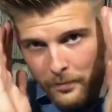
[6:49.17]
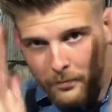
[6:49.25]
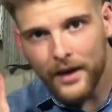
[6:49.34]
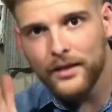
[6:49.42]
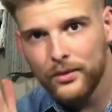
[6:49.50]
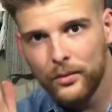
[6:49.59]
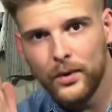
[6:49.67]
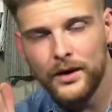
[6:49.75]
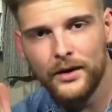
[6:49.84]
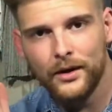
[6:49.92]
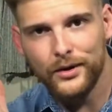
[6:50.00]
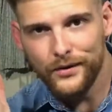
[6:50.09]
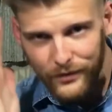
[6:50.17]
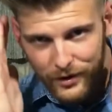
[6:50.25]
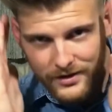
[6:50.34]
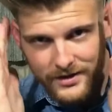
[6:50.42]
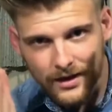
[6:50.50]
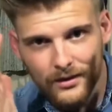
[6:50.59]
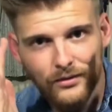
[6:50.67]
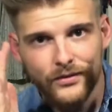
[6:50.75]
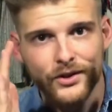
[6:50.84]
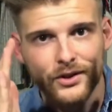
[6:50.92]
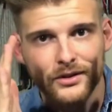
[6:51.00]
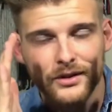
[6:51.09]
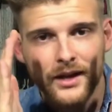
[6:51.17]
month window, you've got tunnel vision